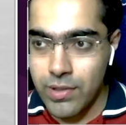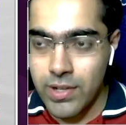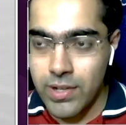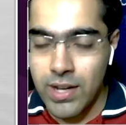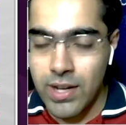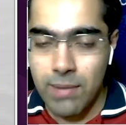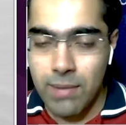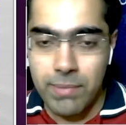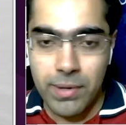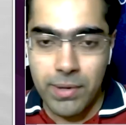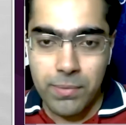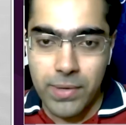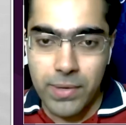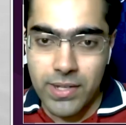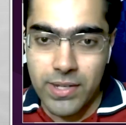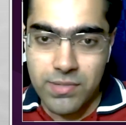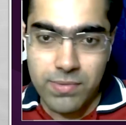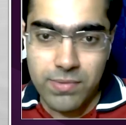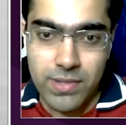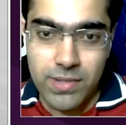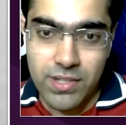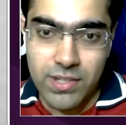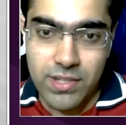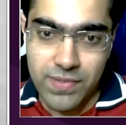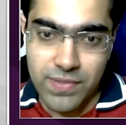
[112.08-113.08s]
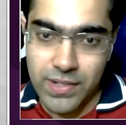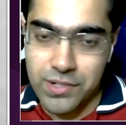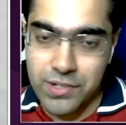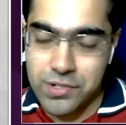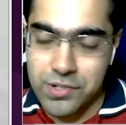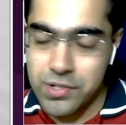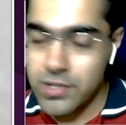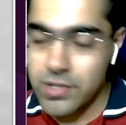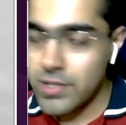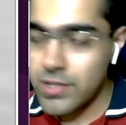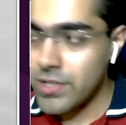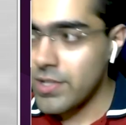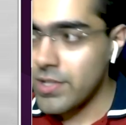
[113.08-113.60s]
the coming weeks with his
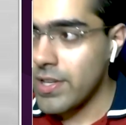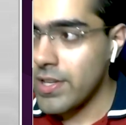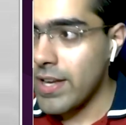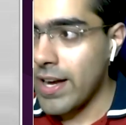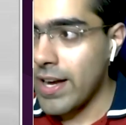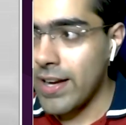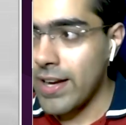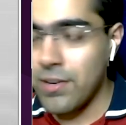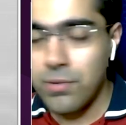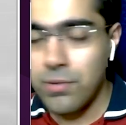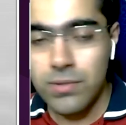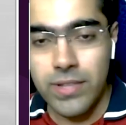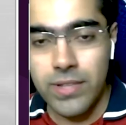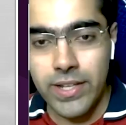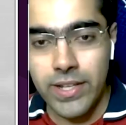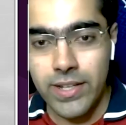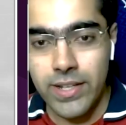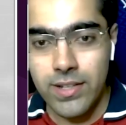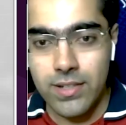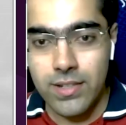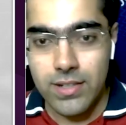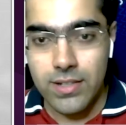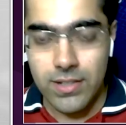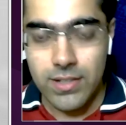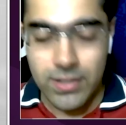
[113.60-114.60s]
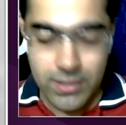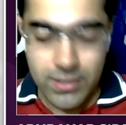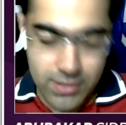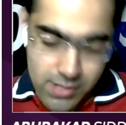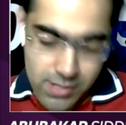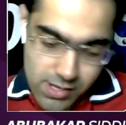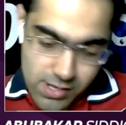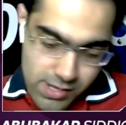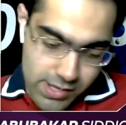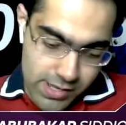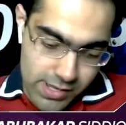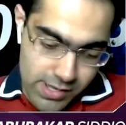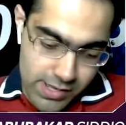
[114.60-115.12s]
fixtures. I don't think
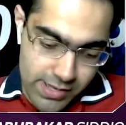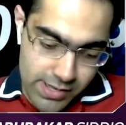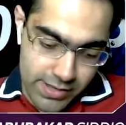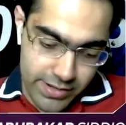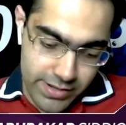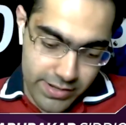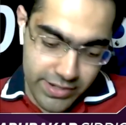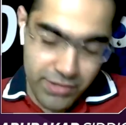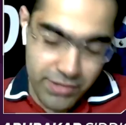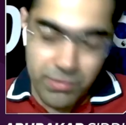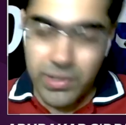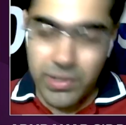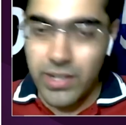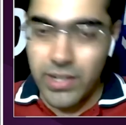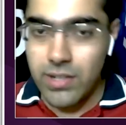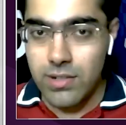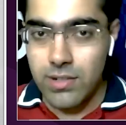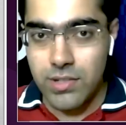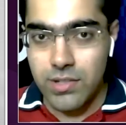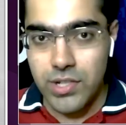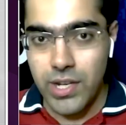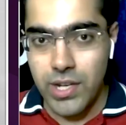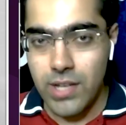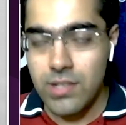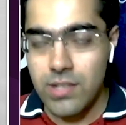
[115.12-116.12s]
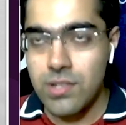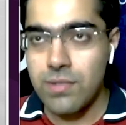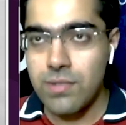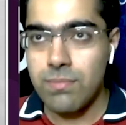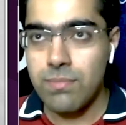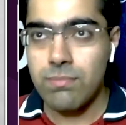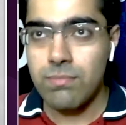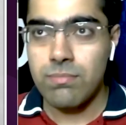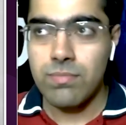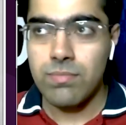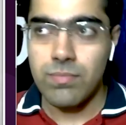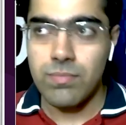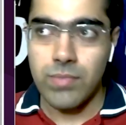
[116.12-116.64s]
you need to change
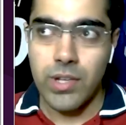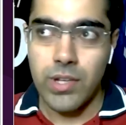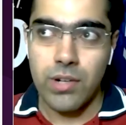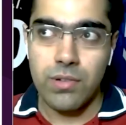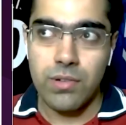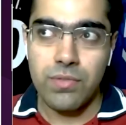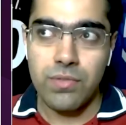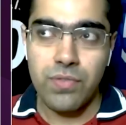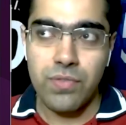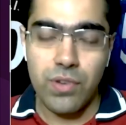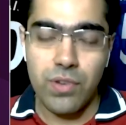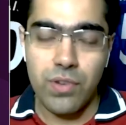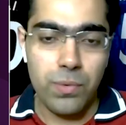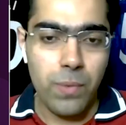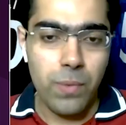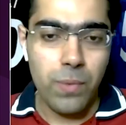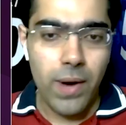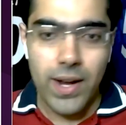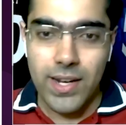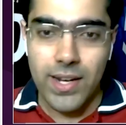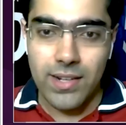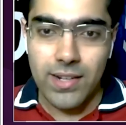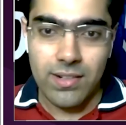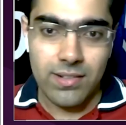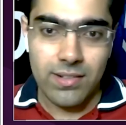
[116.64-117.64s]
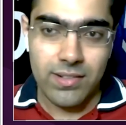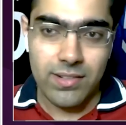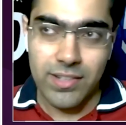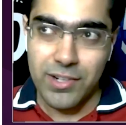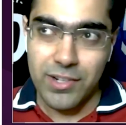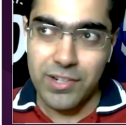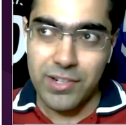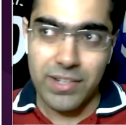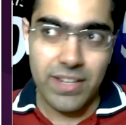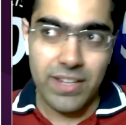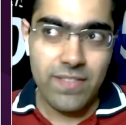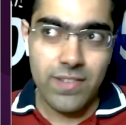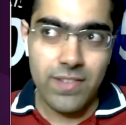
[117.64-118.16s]
him, for a while.
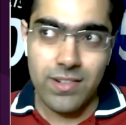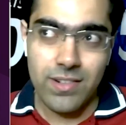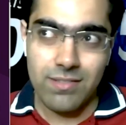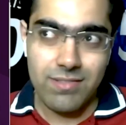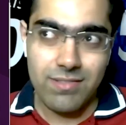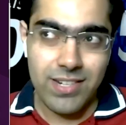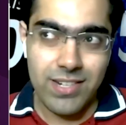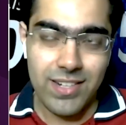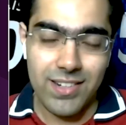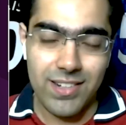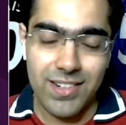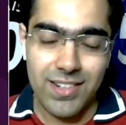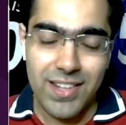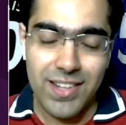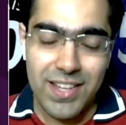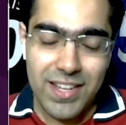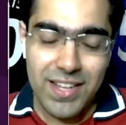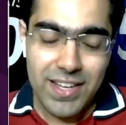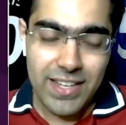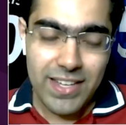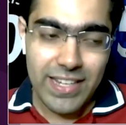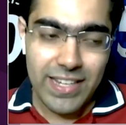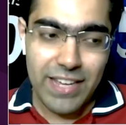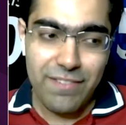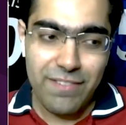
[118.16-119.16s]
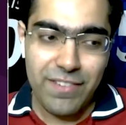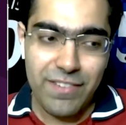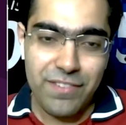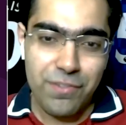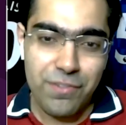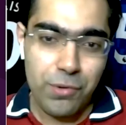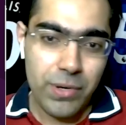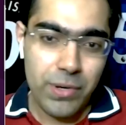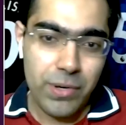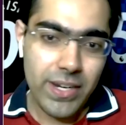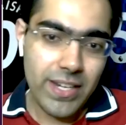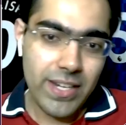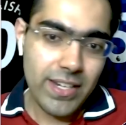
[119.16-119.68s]
Even till game week
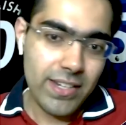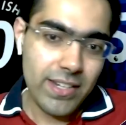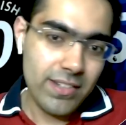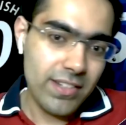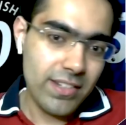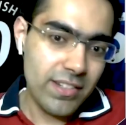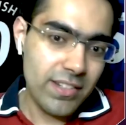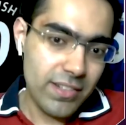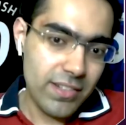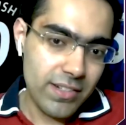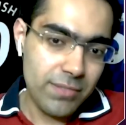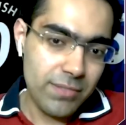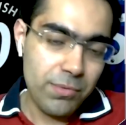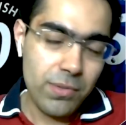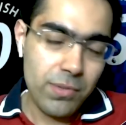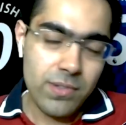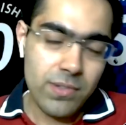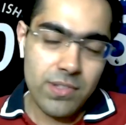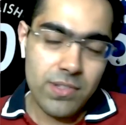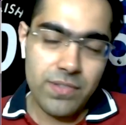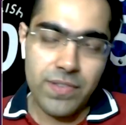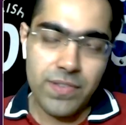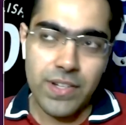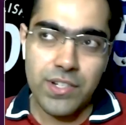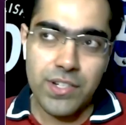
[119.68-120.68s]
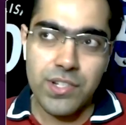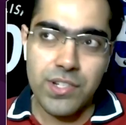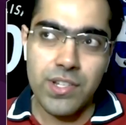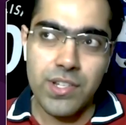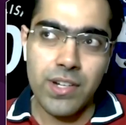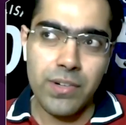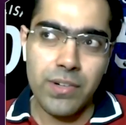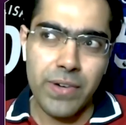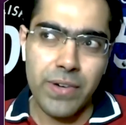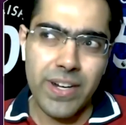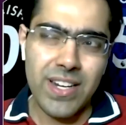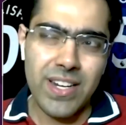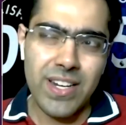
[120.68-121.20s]
14, Wolves' fixtures
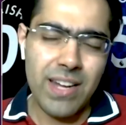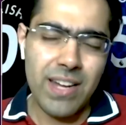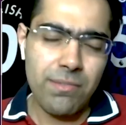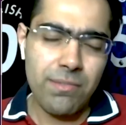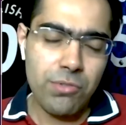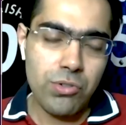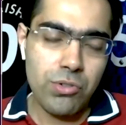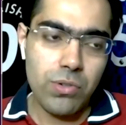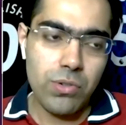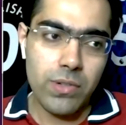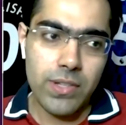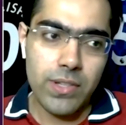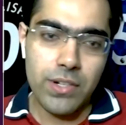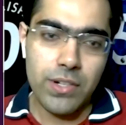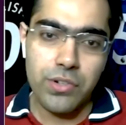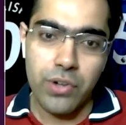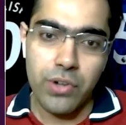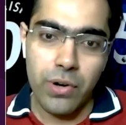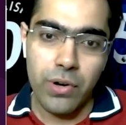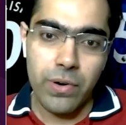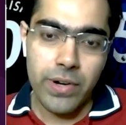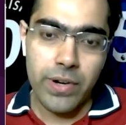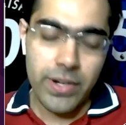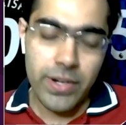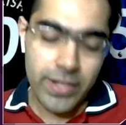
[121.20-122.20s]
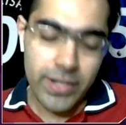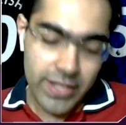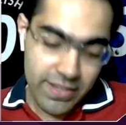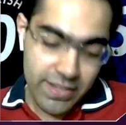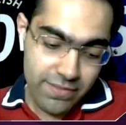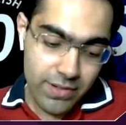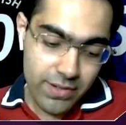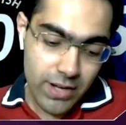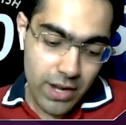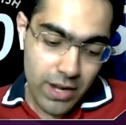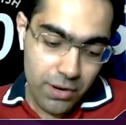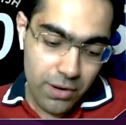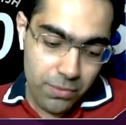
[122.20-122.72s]
are great, and I'm sure that TRAORE,
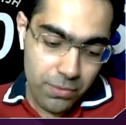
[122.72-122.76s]
given